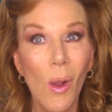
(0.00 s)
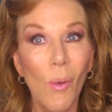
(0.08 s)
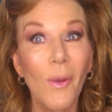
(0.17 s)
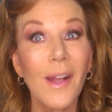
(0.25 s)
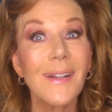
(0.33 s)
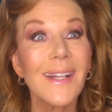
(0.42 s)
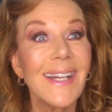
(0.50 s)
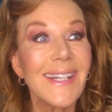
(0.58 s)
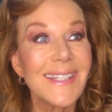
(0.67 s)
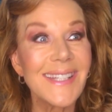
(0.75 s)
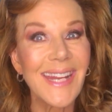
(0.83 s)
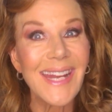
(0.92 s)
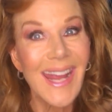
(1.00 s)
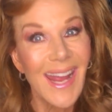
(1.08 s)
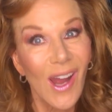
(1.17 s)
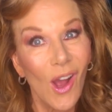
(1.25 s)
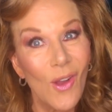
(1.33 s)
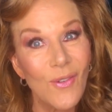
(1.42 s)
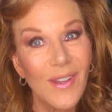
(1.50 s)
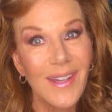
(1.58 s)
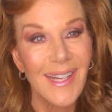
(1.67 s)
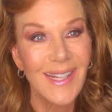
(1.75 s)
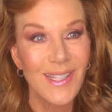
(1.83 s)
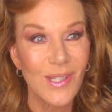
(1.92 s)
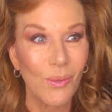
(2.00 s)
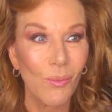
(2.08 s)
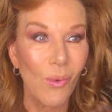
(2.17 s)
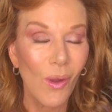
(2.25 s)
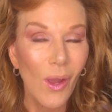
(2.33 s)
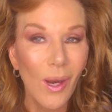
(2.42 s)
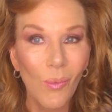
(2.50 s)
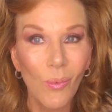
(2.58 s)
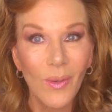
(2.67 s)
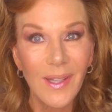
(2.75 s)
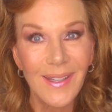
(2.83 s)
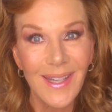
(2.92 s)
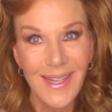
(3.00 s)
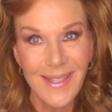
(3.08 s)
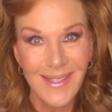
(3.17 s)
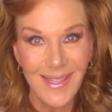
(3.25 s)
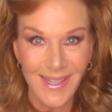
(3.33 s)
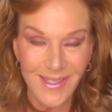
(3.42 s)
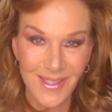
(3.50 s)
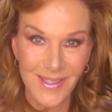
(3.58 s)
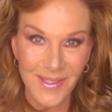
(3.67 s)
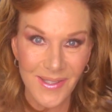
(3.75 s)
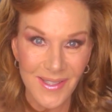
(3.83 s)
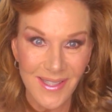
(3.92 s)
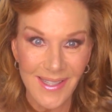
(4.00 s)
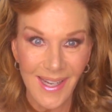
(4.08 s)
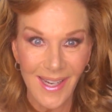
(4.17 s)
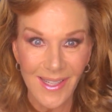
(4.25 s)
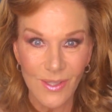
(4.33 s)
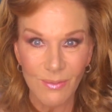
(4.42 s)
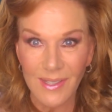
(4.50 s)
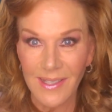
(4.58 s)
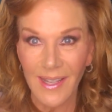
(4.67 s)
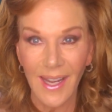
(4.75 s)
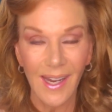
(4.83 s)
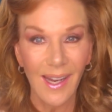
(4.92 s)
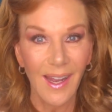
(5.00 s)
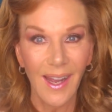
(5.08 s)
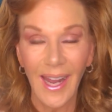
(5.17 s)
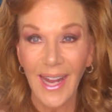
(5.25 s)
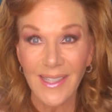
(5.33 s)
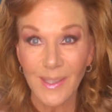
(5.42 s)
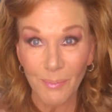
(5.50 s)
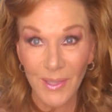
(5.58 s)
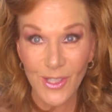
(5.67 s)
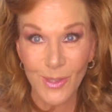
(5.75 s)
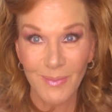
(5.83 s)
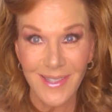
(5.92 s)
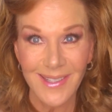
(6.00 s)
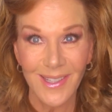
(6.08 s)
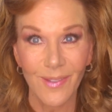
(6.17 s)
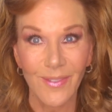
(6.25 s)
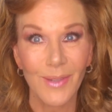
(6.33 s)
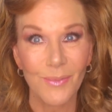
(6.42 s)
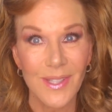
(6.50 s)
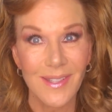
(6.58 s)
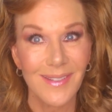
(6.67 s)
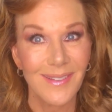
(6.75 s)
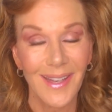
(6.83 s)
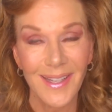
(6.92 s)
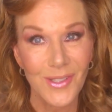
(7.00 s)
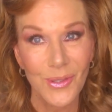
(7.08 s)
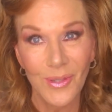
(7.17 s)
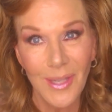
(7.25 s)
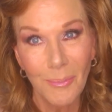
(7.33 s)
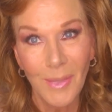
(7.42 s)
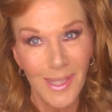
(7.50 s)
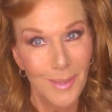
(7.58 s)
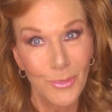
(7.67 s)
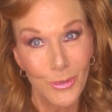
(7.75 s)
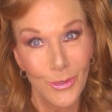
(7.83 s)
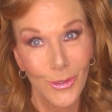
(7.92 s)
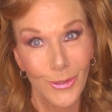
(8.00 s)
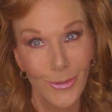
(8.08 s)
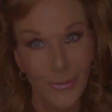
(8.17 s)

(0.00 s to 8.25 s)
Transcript: Well, to get over there to work with these legends on stage was like, I had to pinch myself. It was a dream come true.